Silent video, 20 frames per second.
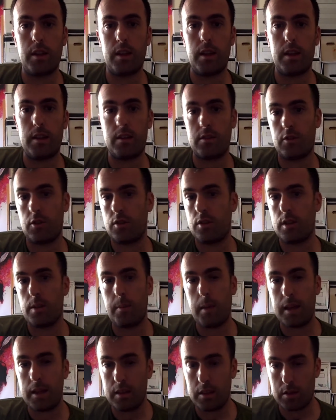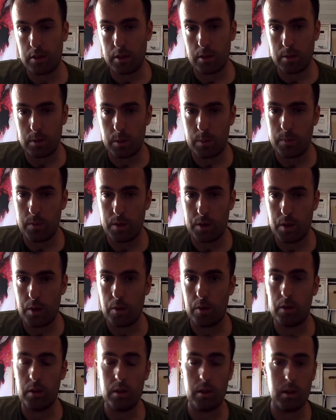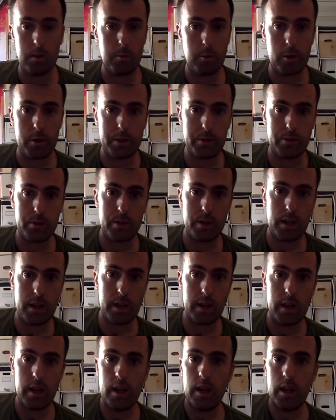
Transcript: and just to make this YouTube video a little more interesting,